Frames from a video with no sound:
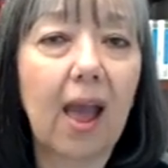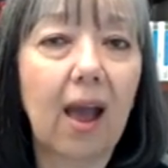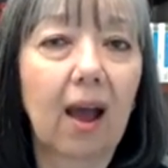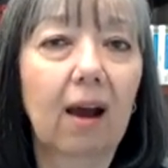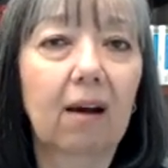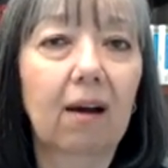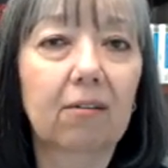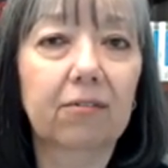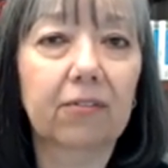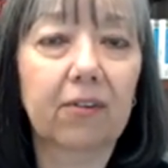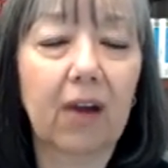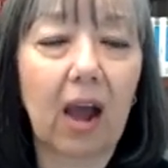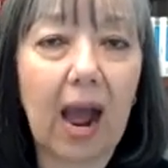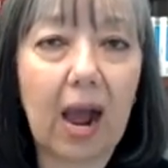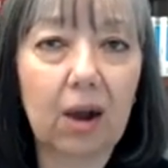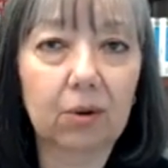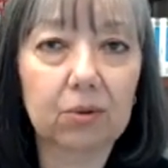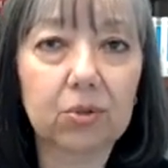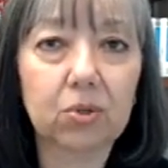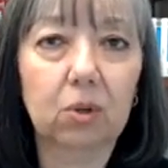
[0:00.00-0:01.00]
have
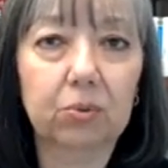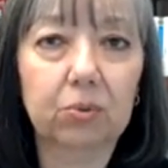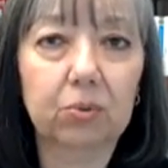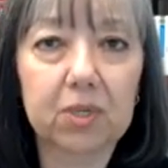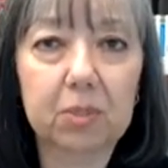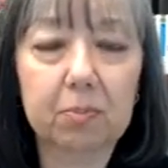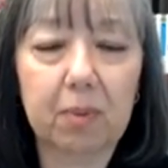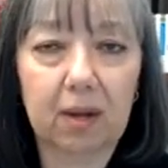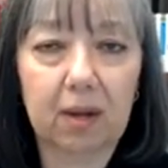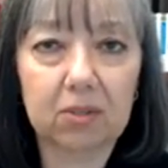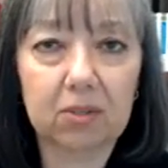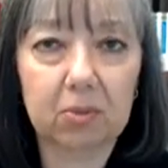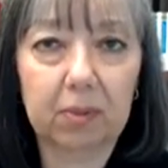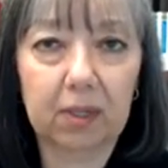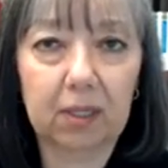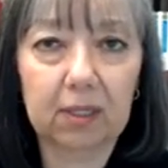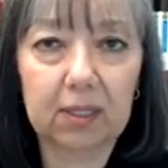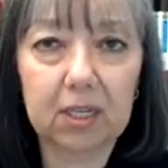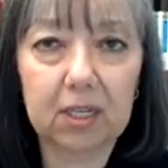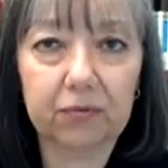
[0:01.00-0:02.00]
household
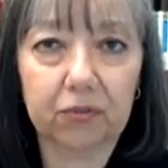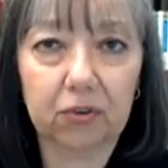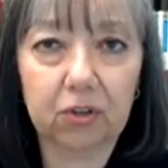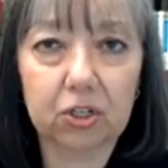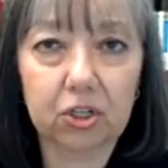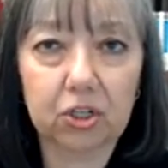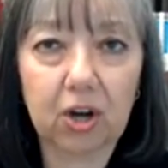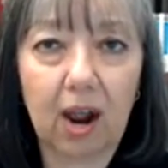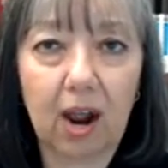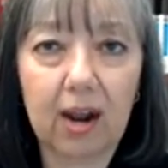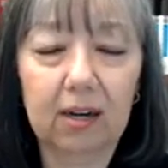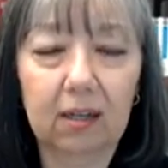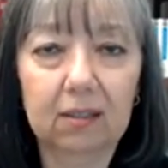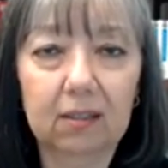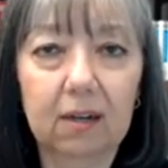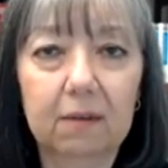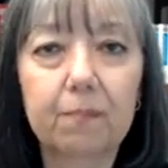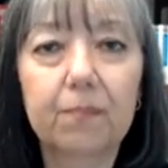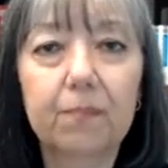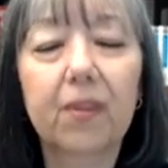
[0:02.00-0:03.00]
responsibilities for a
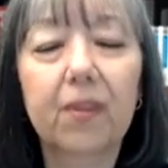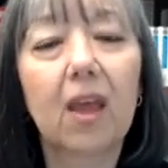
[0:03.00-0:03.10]
child,